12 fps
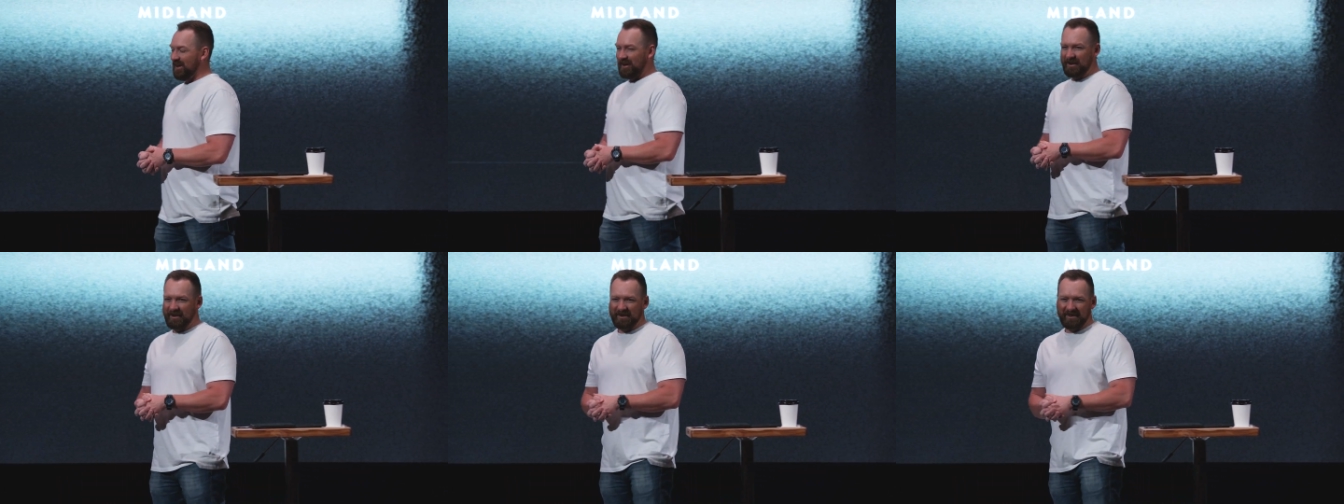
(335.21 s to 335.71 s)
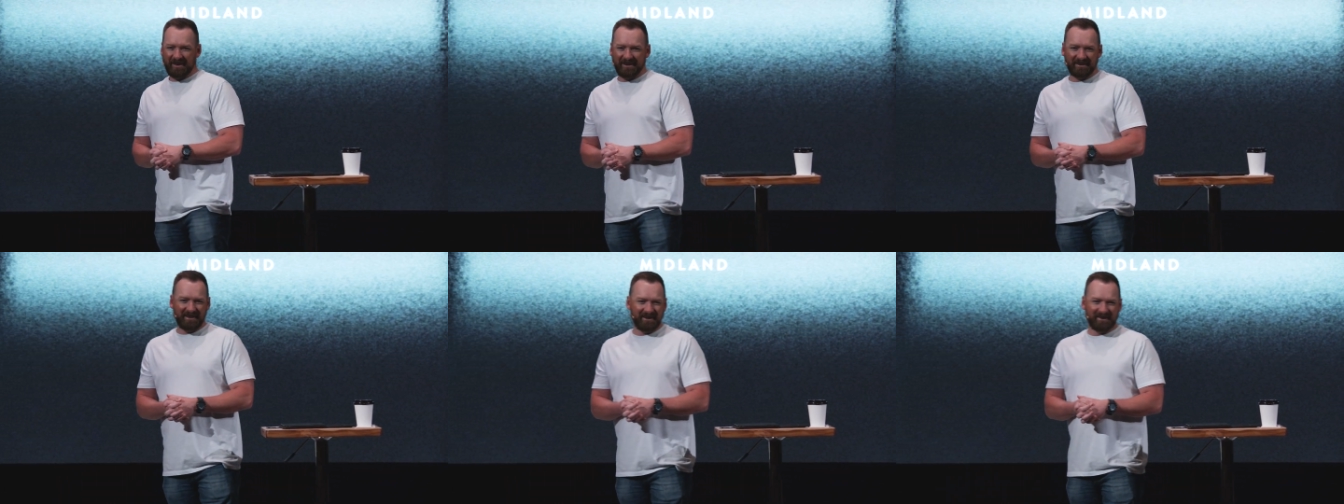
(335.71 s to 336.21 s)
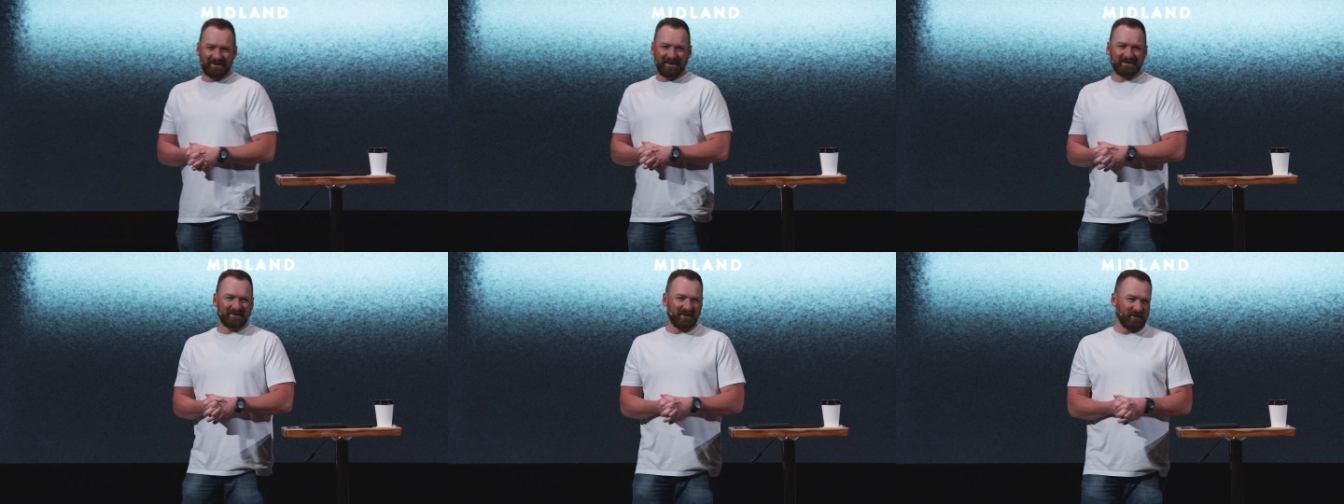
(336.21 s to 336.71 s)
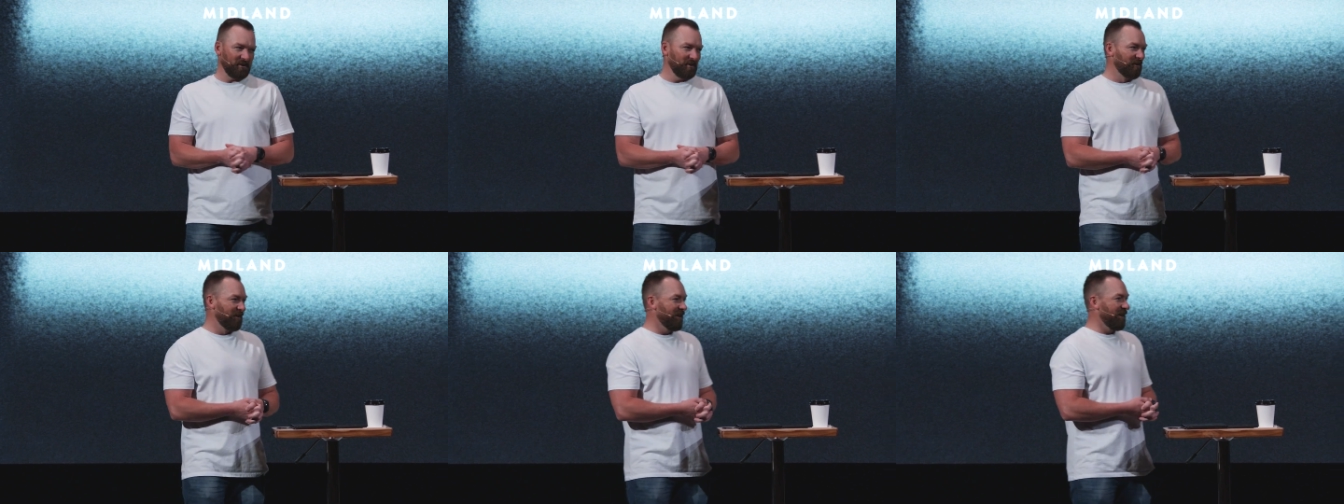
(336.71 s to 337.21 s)
Uh, that, that, that's not good.
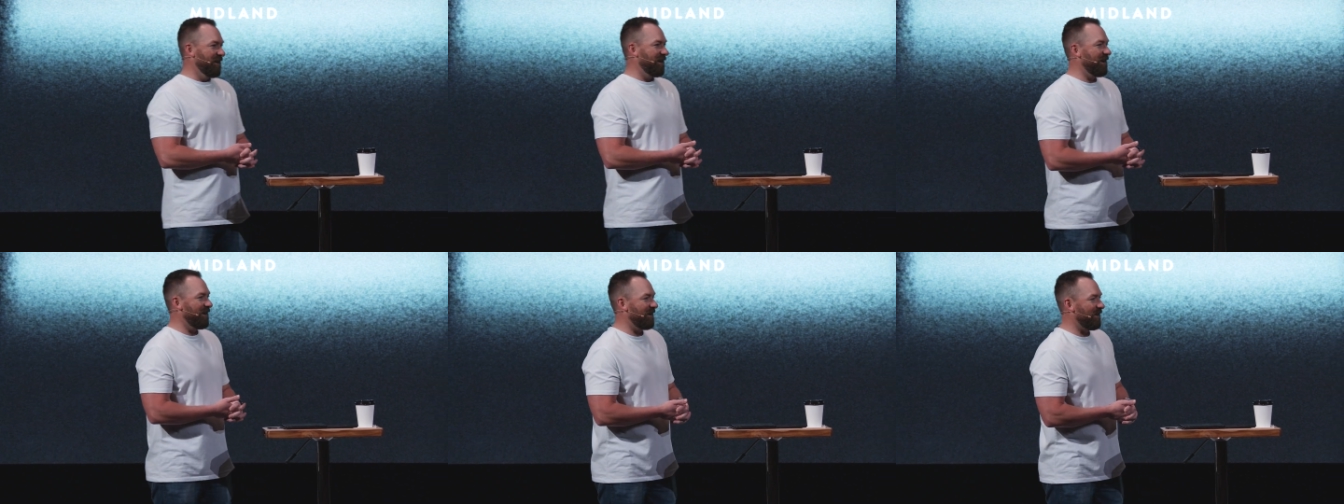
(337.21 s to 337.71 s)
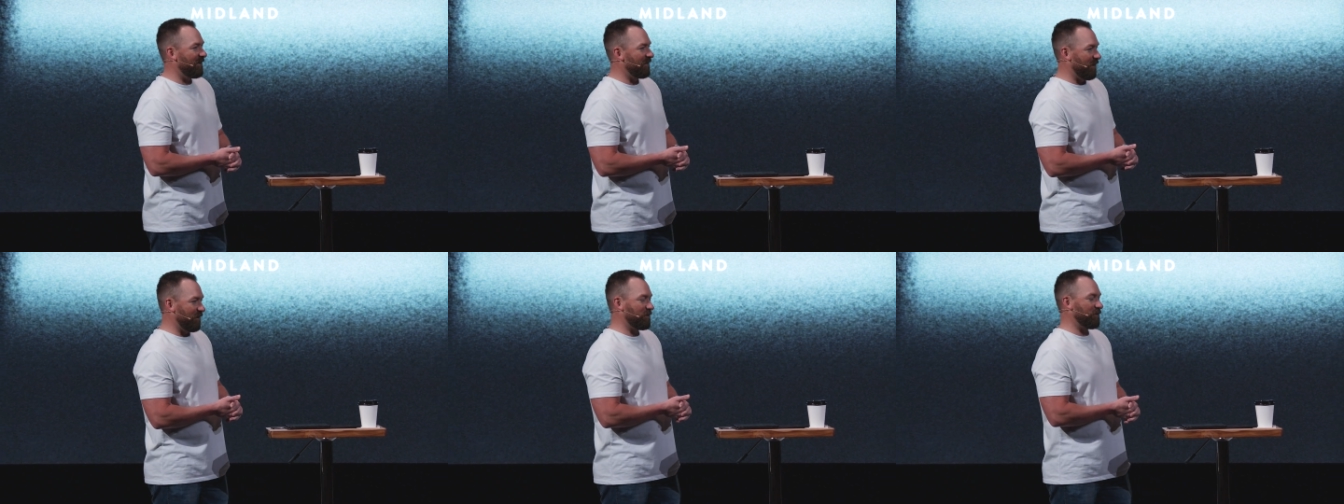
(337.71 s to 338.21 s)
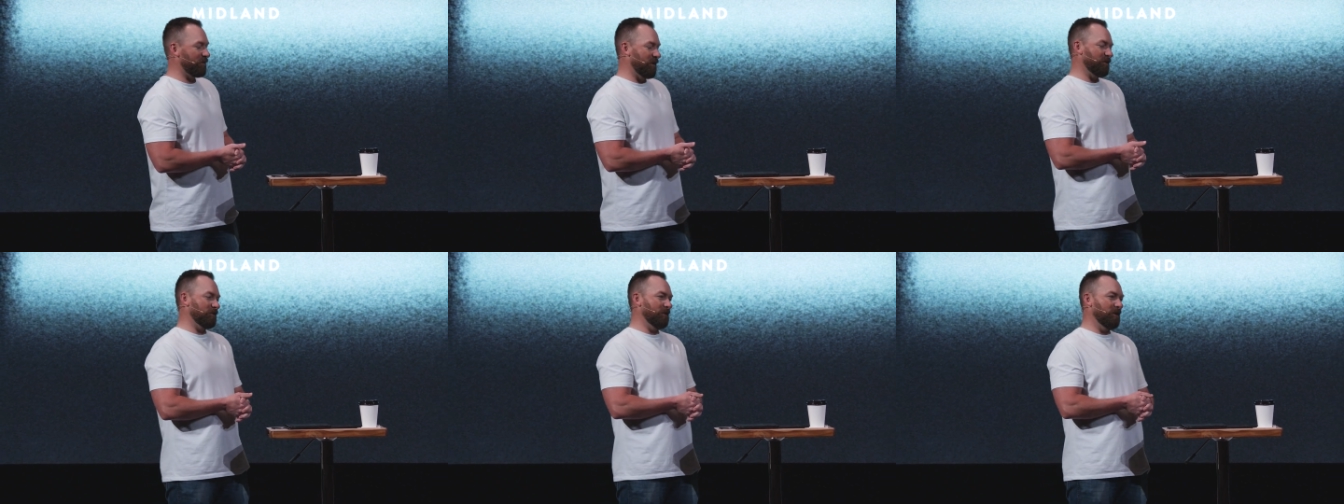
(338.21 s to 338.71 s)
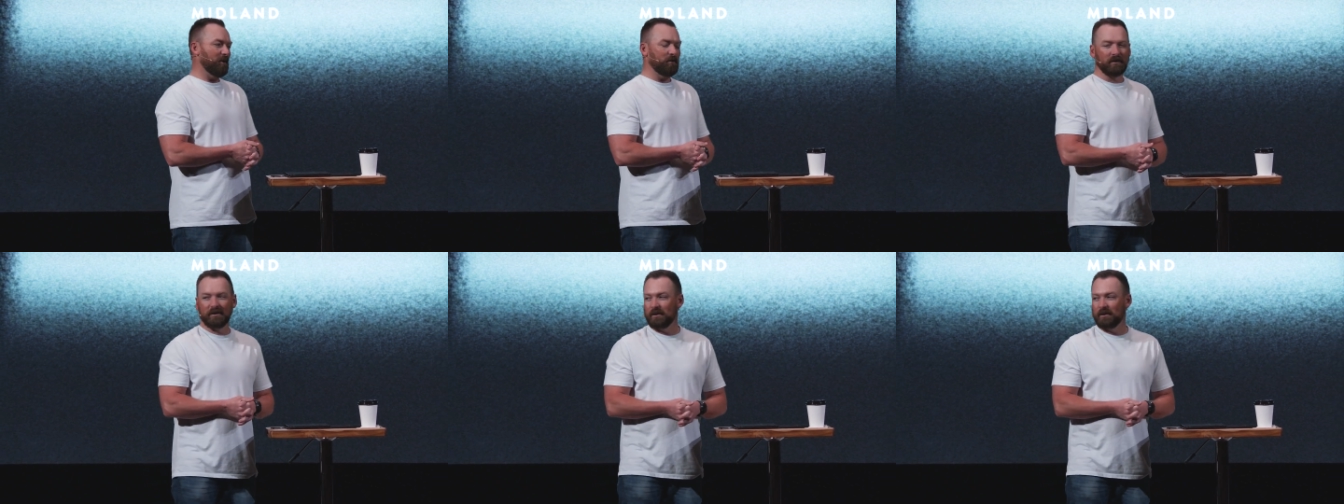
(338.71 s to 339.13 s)
Uh, that, was, that was really awkward.